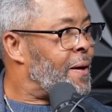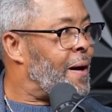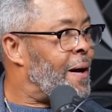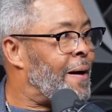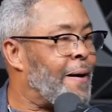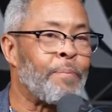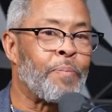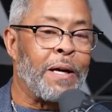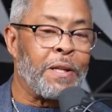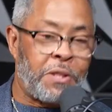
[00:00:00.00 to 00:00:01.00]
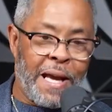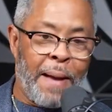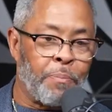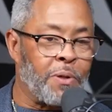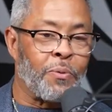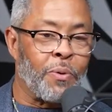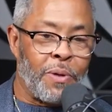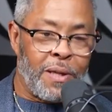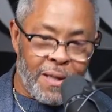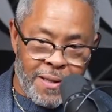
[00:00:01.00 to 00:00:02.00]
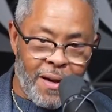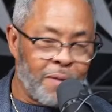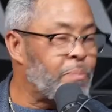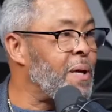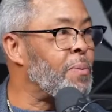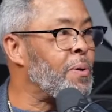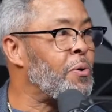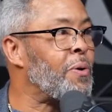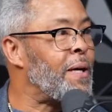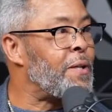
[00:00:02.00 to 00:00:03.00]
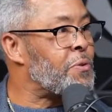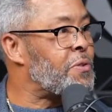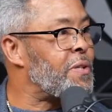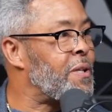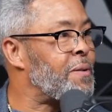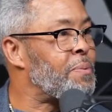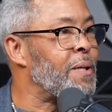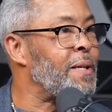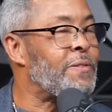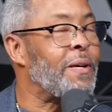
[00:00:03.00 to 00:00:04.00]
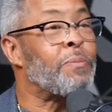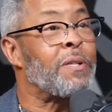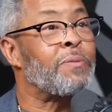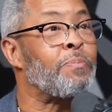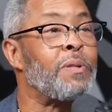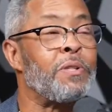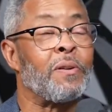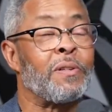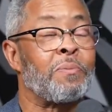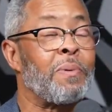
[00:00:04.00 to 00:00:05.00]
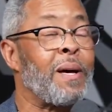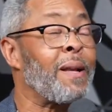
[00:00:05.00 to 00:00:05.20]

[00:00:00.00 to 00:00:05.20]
a chapter where we get young people who are interested in police? I'm just putting you on the spot.